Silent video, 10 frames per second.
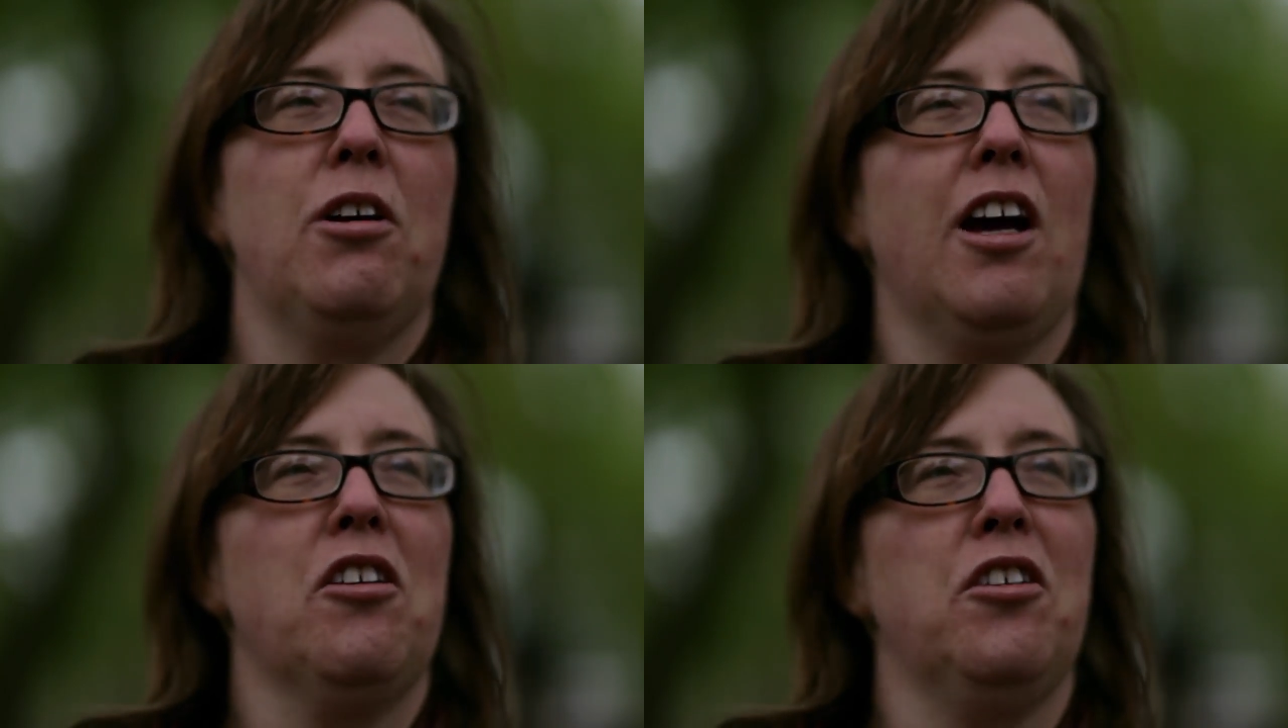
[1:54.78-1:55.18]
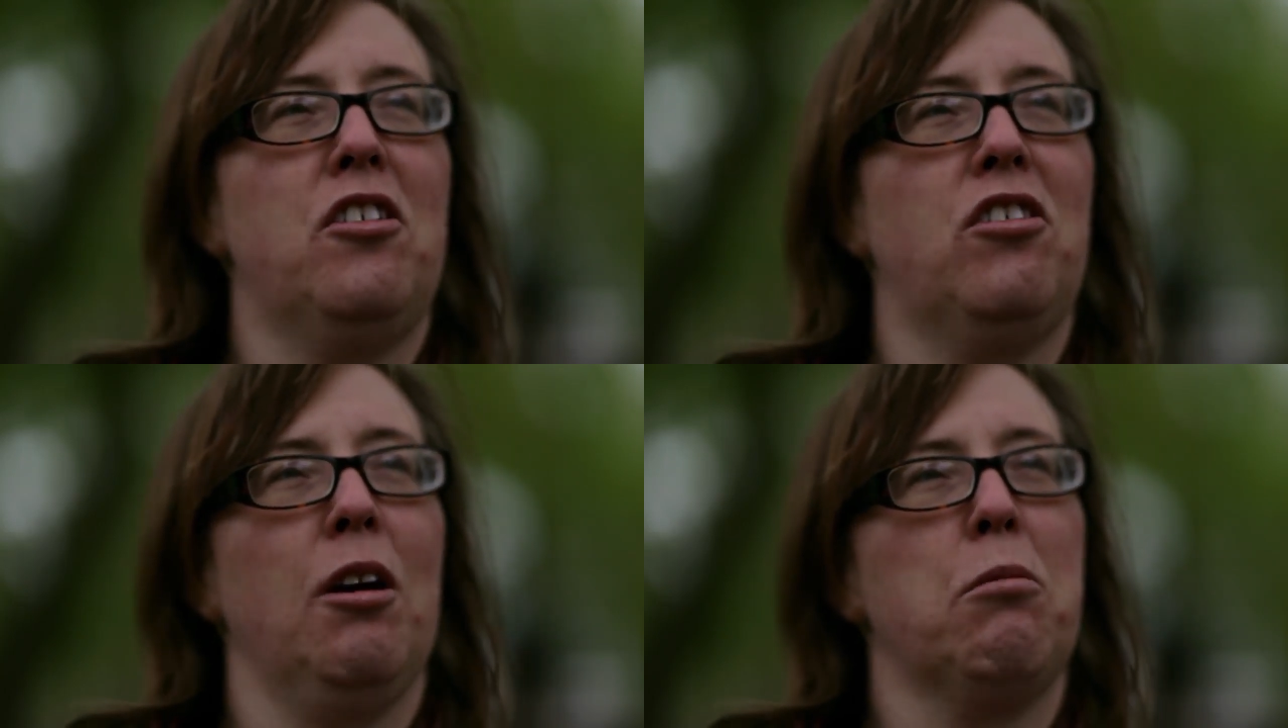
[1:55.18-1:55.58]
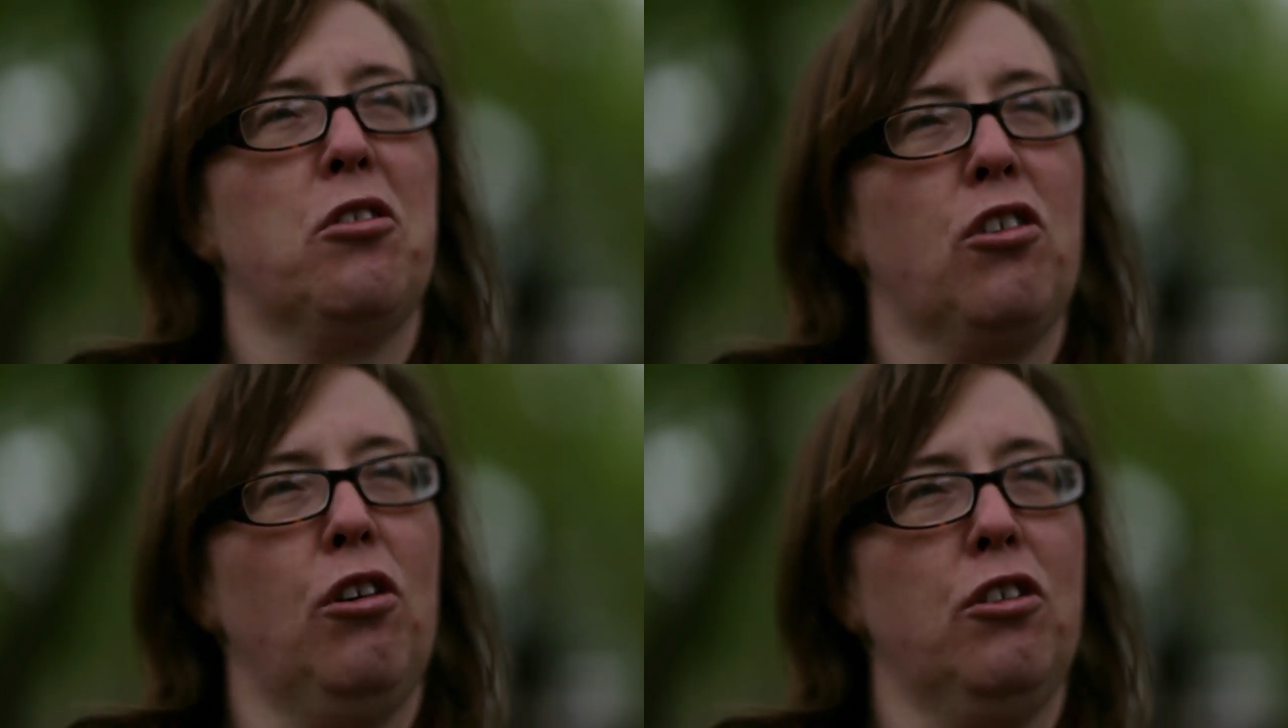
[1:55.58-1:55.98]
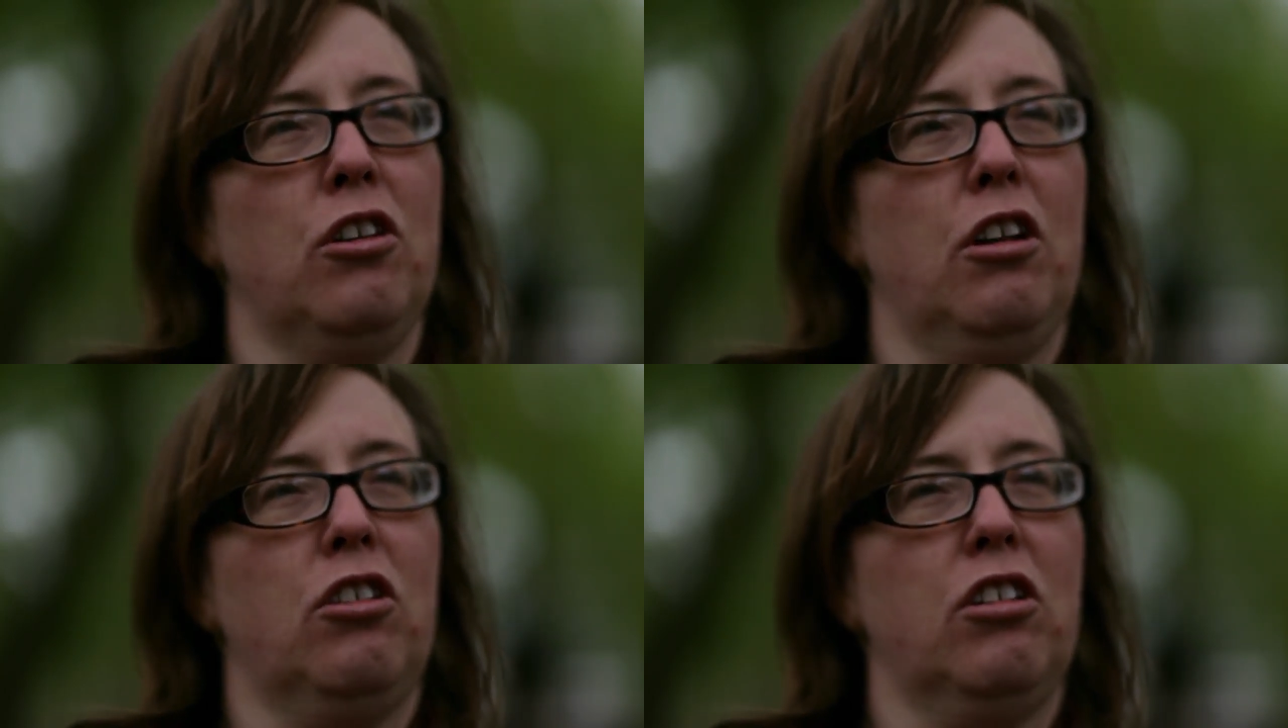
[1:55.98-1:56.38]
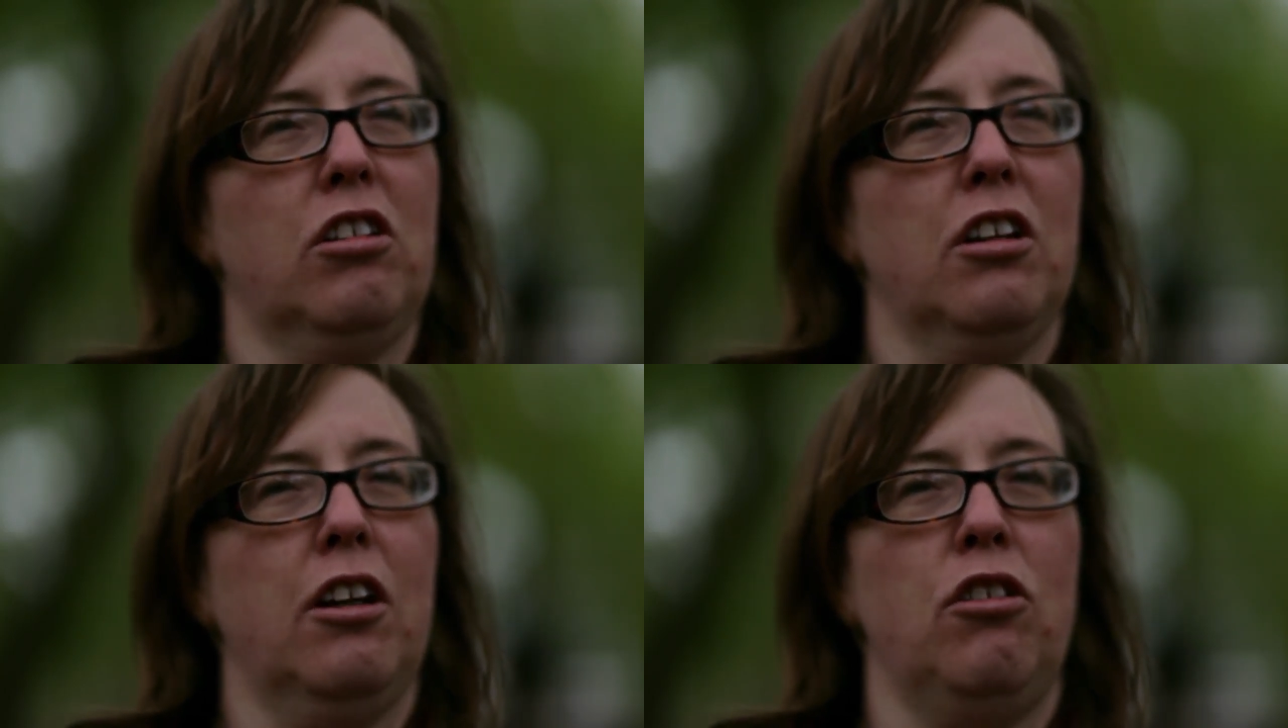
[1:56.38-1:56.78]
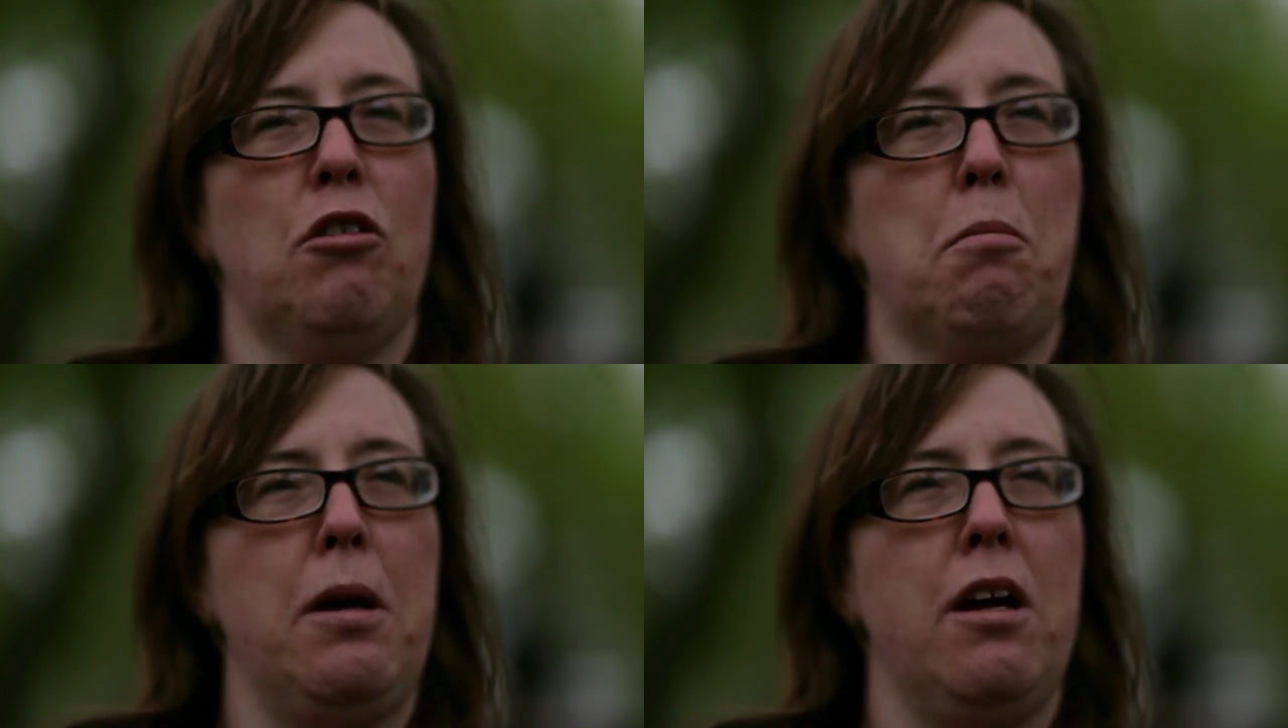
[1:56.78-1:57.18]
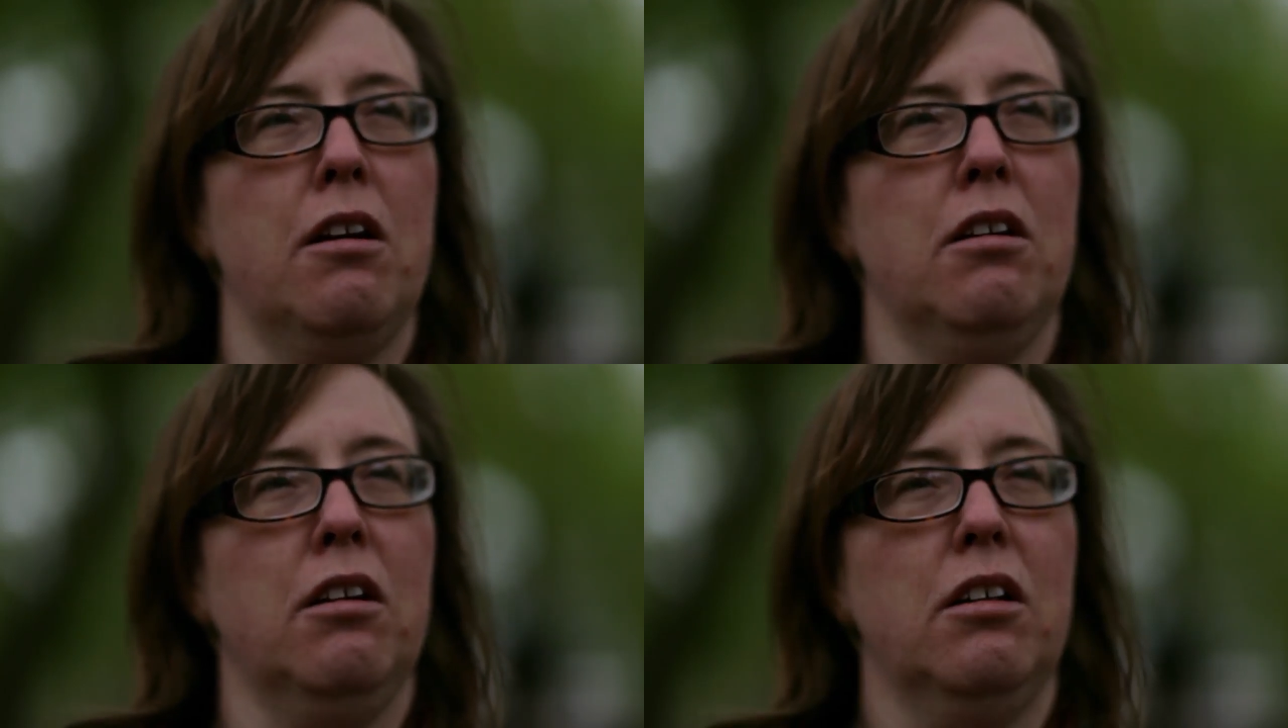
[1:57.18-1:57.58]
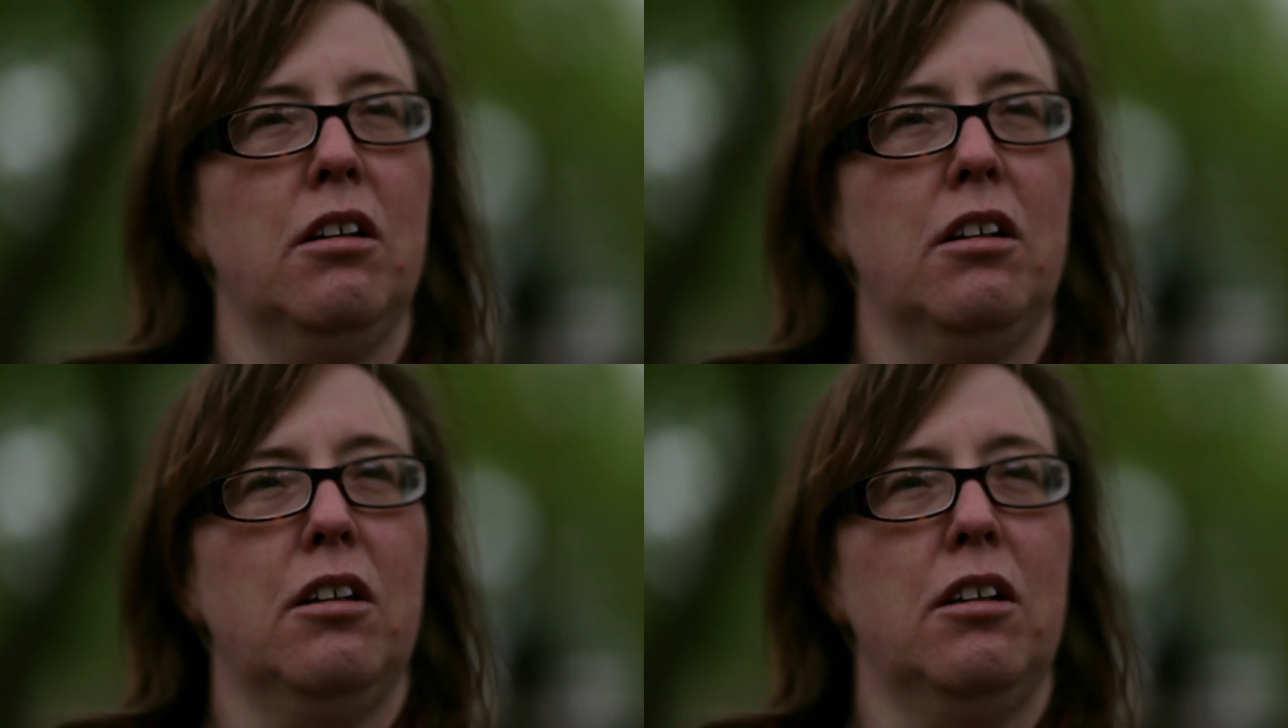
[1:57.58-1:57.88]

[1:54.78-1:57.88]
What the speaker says: So I guess I'd say I'm Scottish and European.